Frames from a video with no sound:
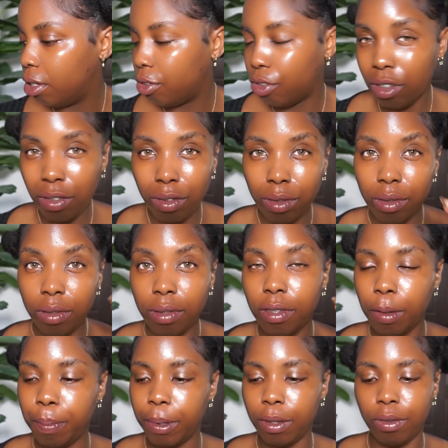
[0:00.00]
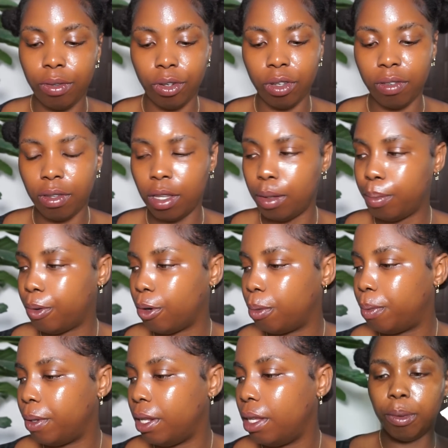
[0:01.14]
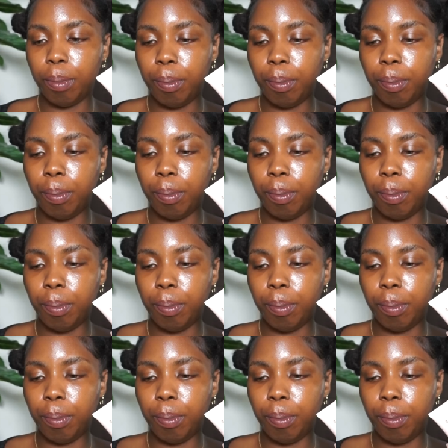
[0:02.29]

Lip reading: just to seep into your skin properly. The